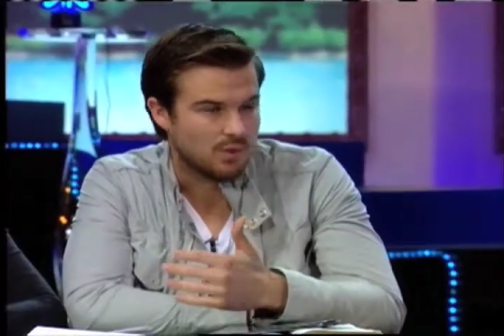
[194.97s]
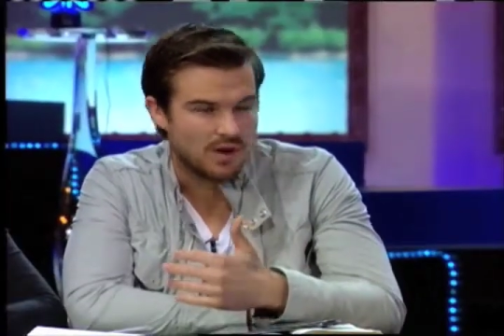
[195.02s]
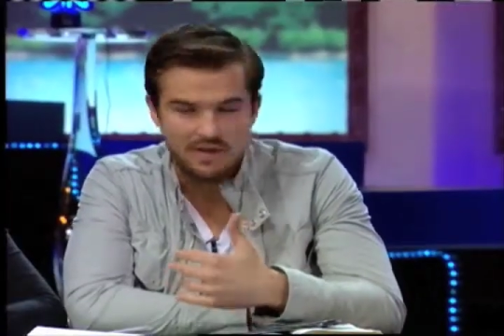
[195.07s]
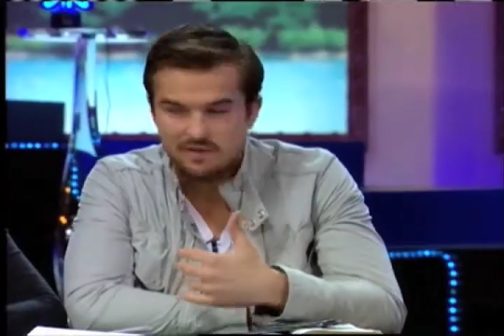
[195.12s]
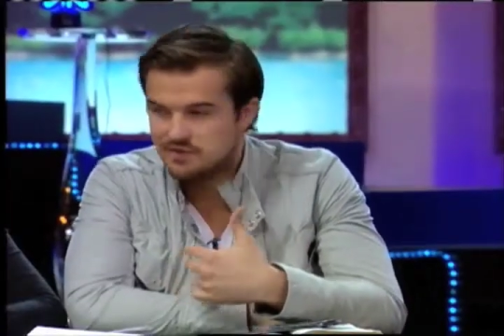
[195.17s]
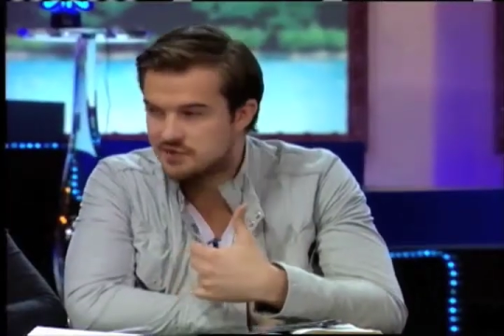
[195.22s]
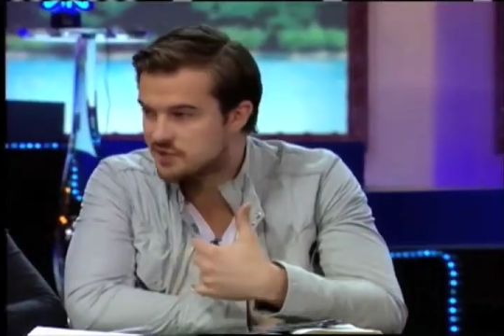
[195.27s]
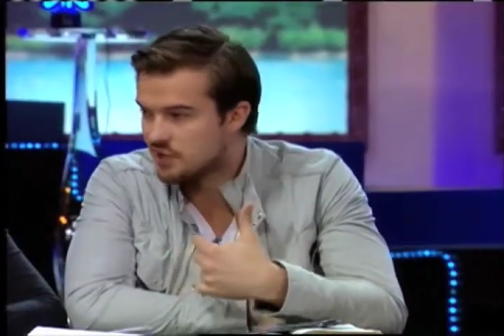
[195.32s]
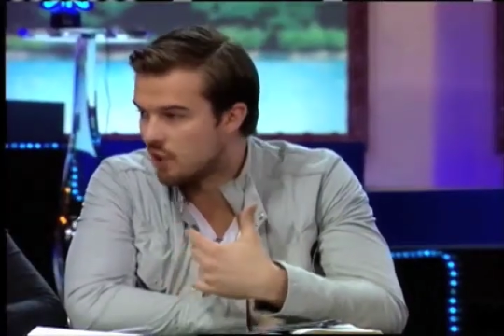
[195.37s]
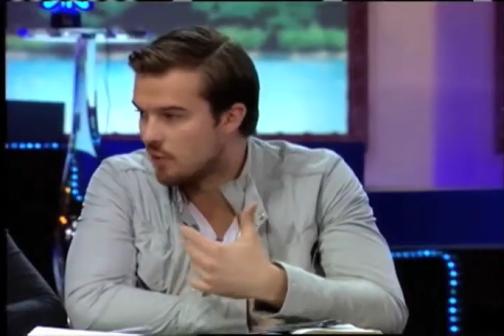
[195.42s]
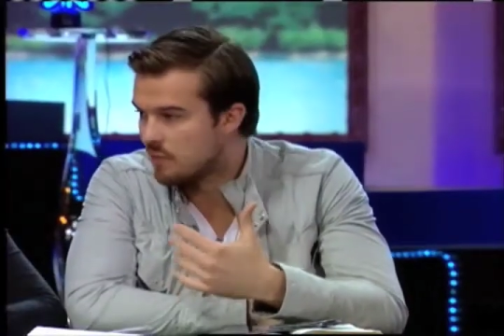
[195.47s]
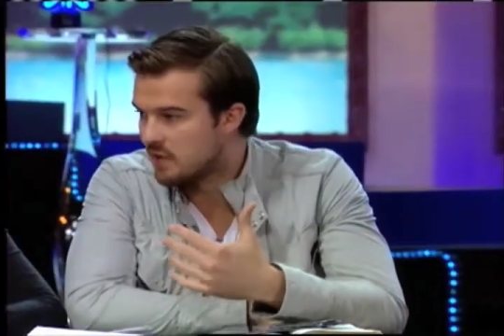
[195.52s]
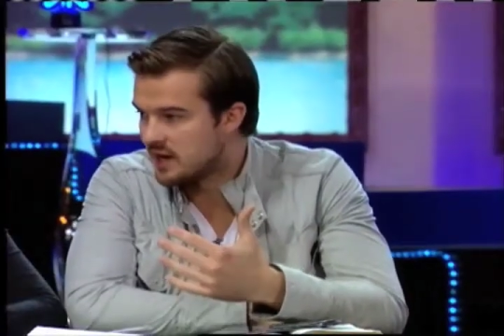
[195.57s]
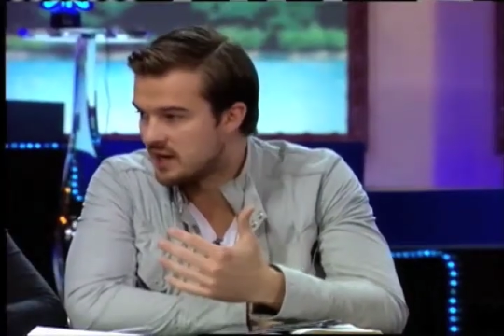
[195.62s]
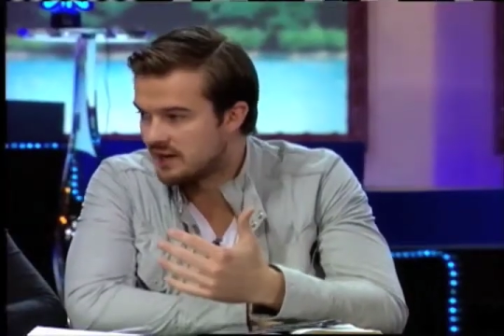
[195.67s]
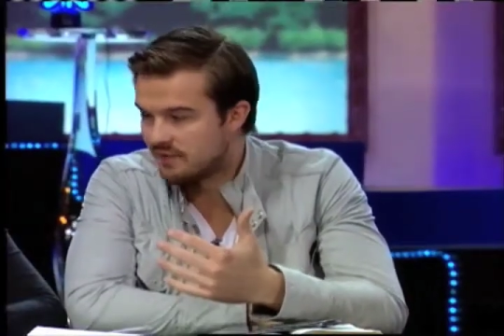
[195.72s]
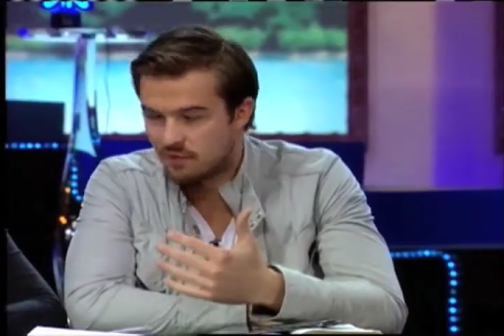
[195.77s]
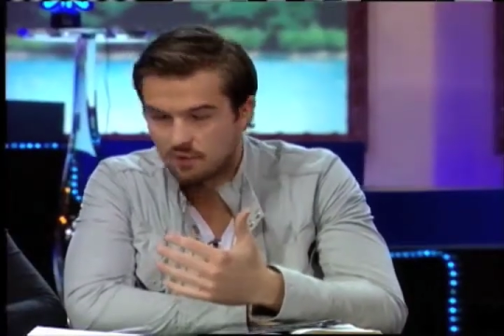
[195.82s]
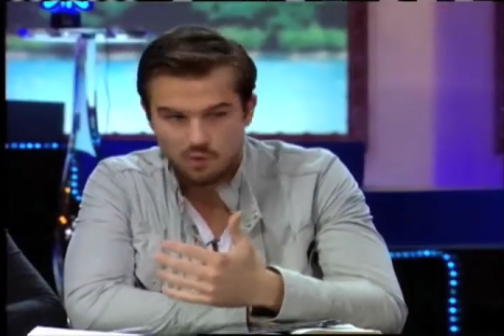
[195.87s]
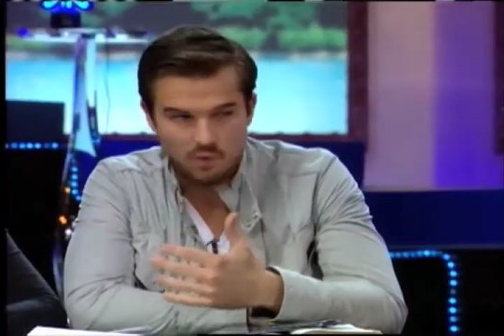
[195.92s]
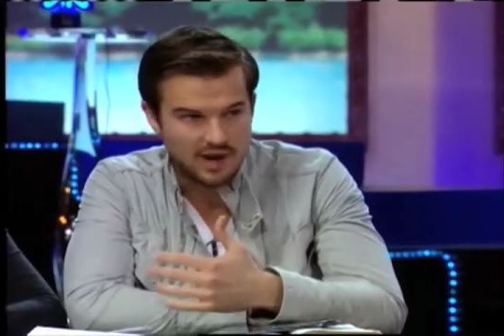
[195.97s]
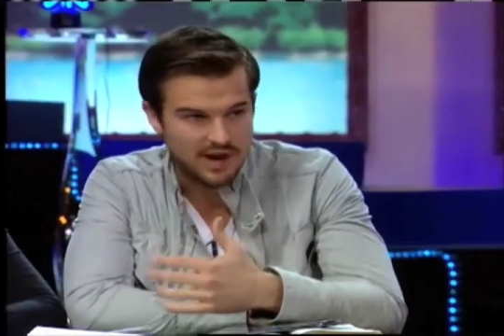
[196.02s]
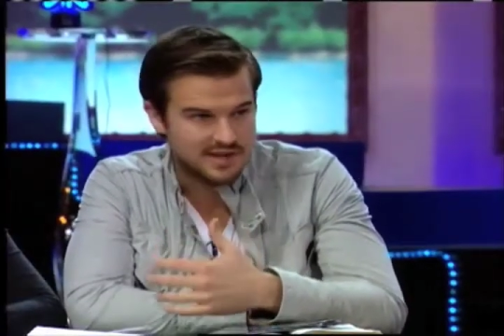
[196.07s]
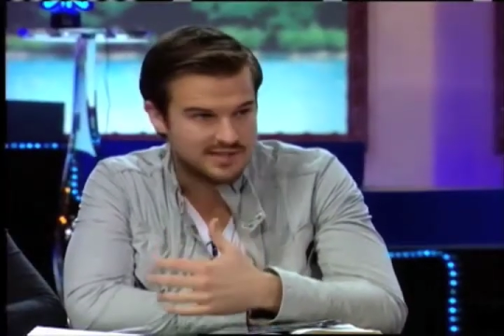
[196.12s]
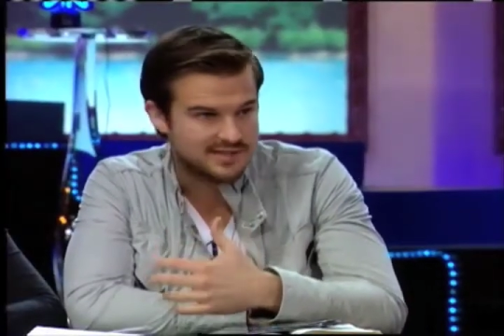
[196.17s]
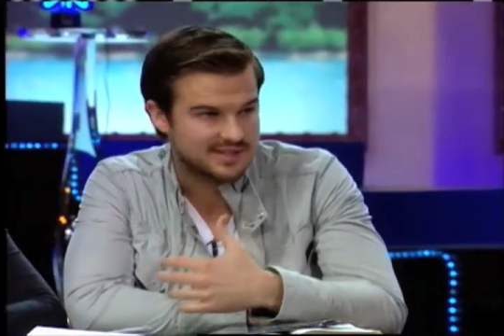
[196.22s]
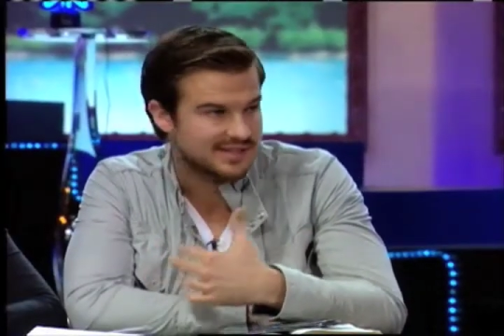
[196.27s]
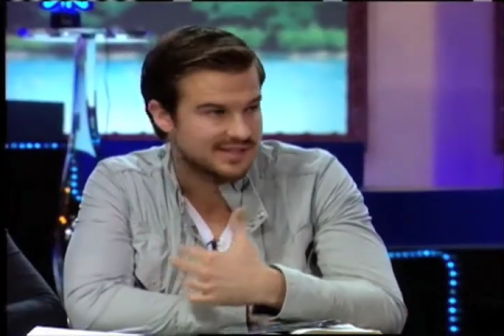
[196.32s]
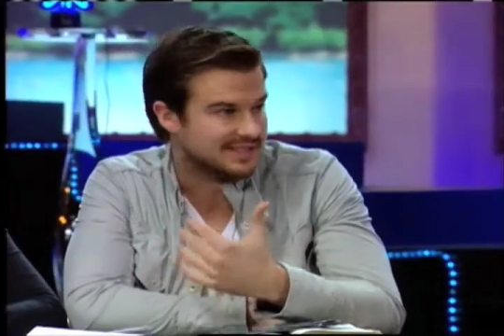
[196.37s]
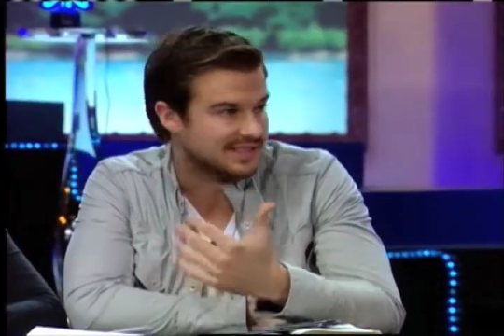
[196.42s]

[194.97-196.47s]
we have so many different ways to